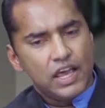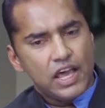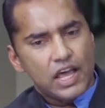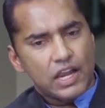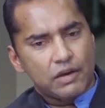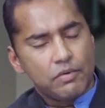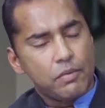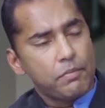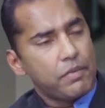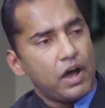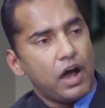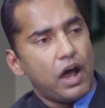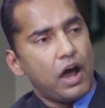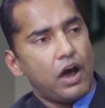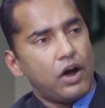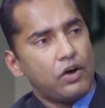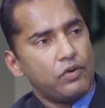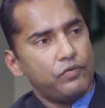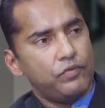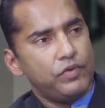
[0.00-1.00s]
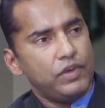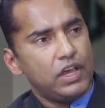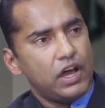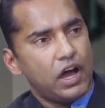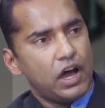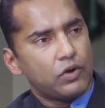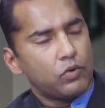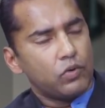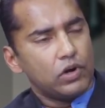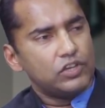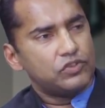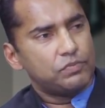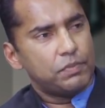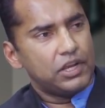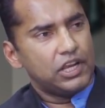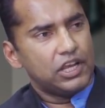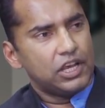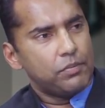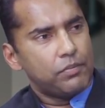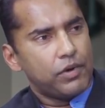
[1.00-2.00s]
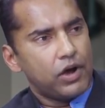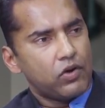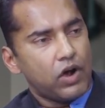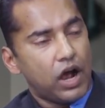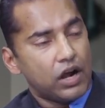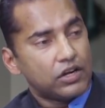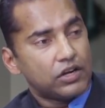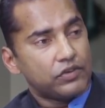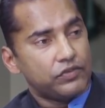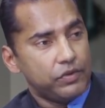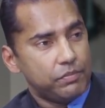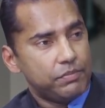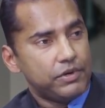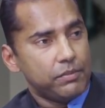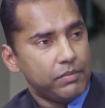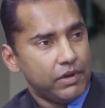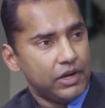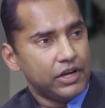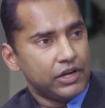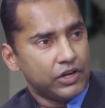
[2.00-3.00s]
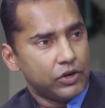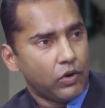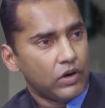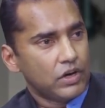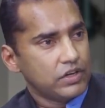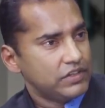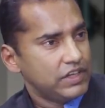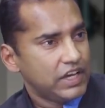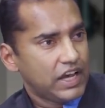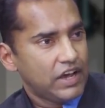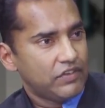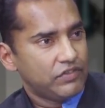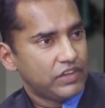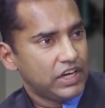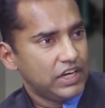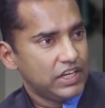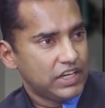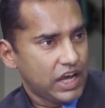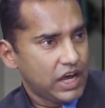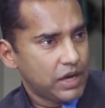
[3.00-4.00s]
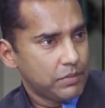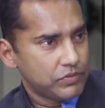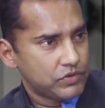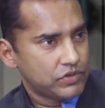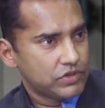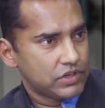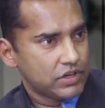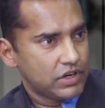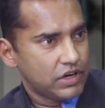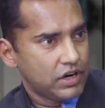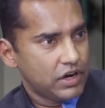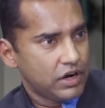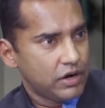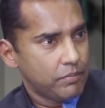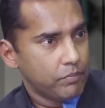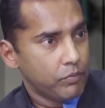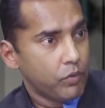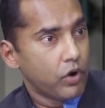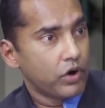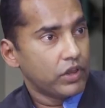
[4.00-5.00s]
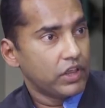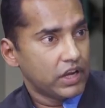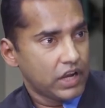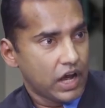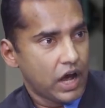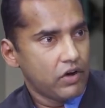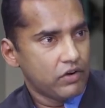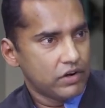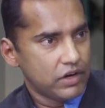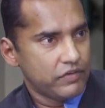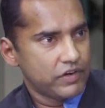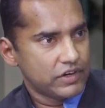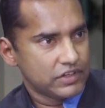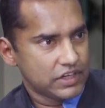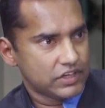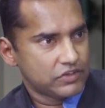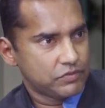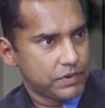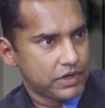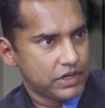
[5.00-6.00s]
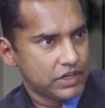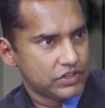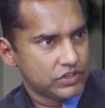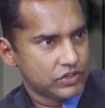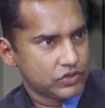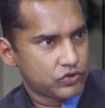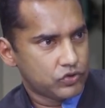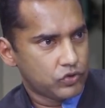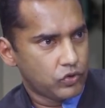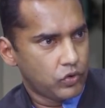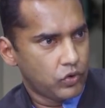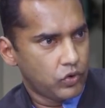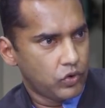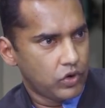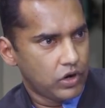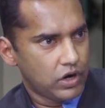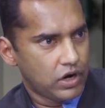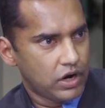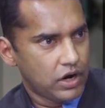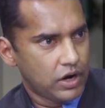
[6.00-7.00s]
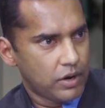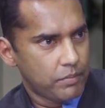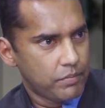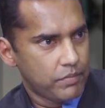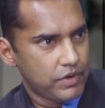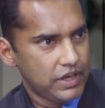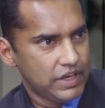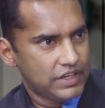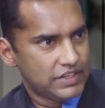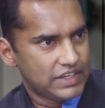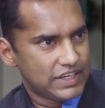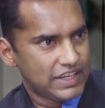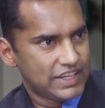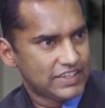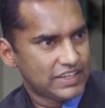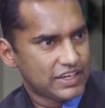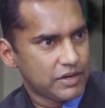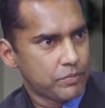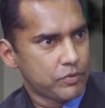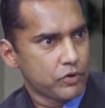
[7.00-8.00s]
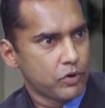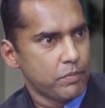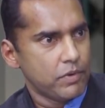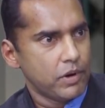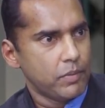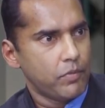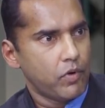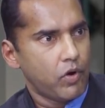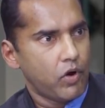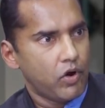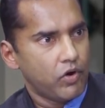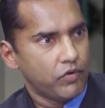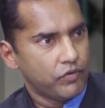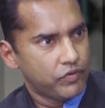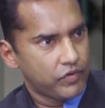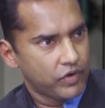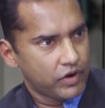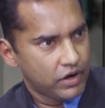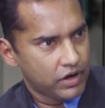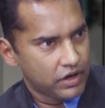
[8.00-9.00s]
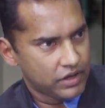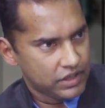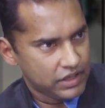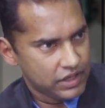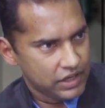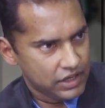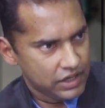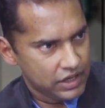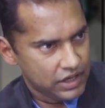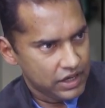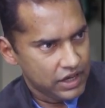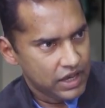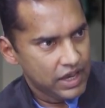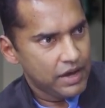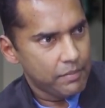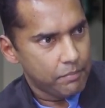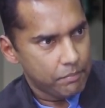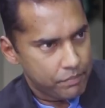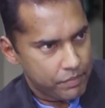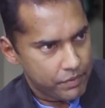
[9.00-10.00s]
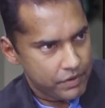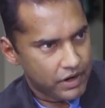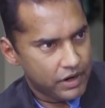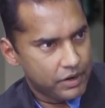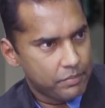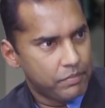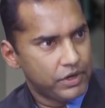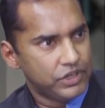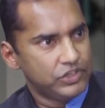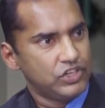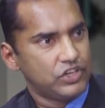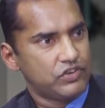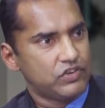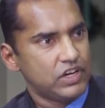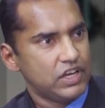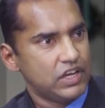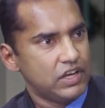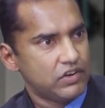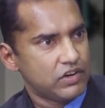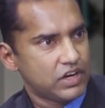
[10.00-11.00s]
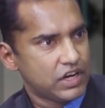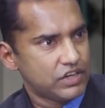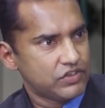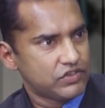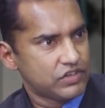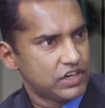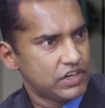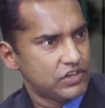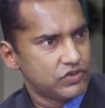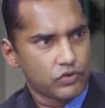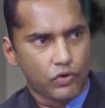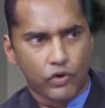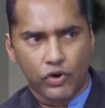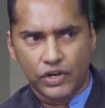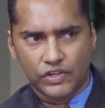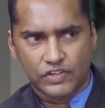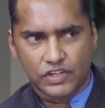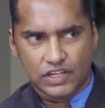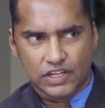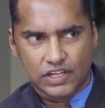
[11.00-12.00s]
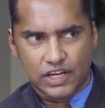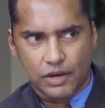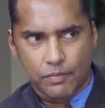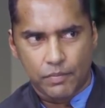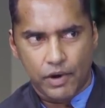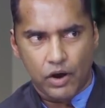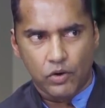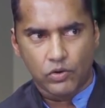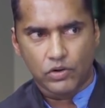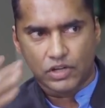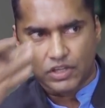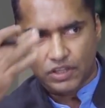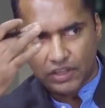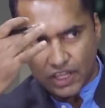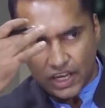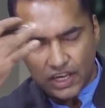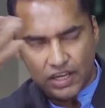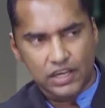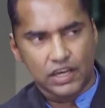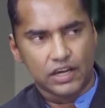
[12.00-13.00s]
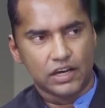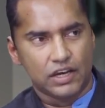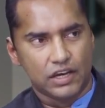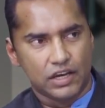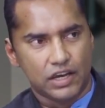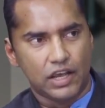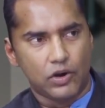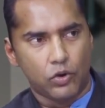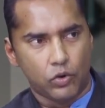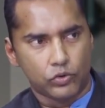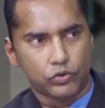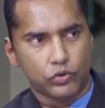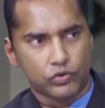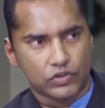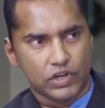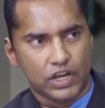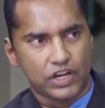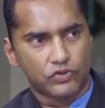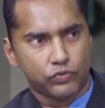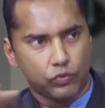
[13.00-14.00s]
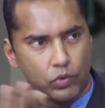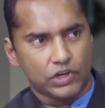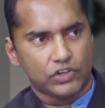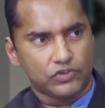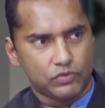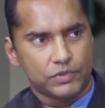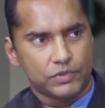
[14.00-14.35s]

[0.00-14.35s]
remember, we are only spending about under $50 billion. They have 3 times more than our defense expenditure. So, is it a problem of the budgetary constraints, or is it about thinking along those lines? What is